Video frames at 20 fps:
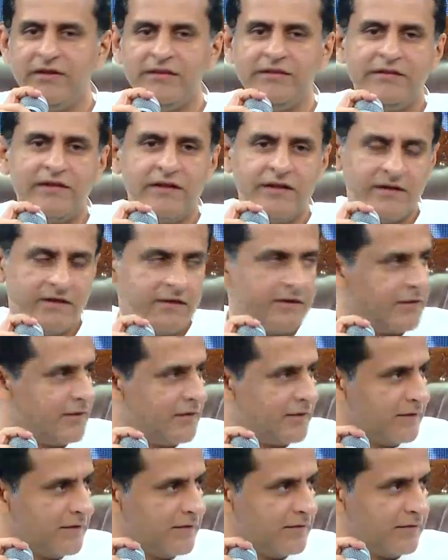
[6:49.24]
think,
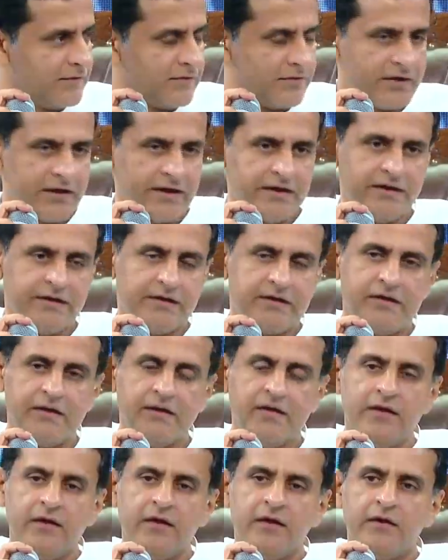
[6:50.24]
right?
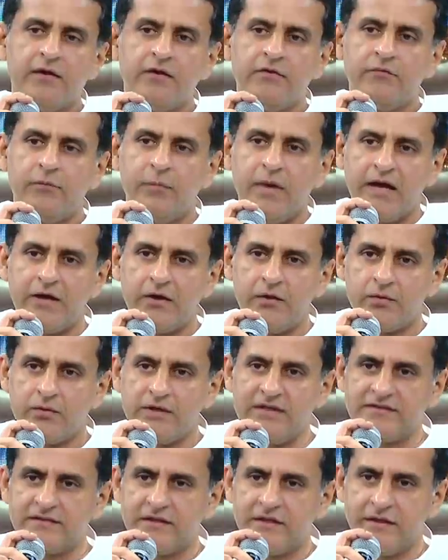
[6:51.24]
If
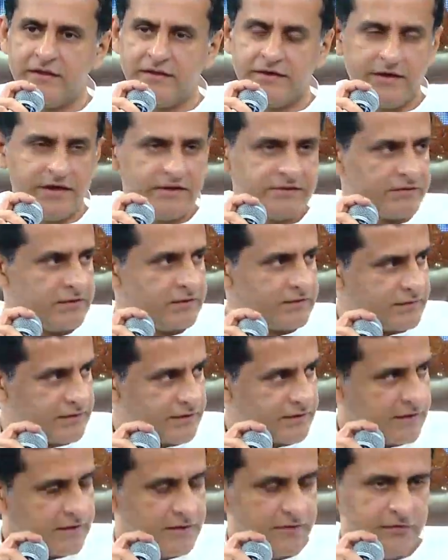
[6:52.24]
Bangalore is an international
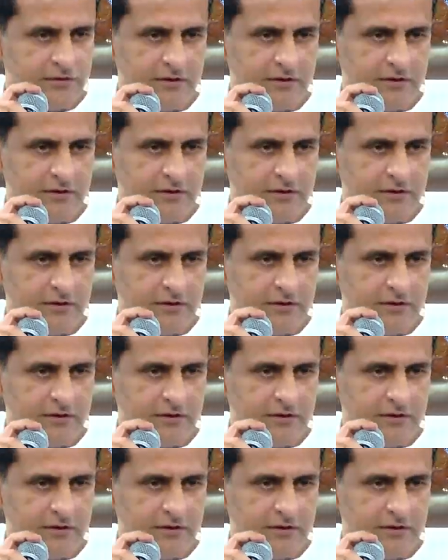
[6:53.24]
city,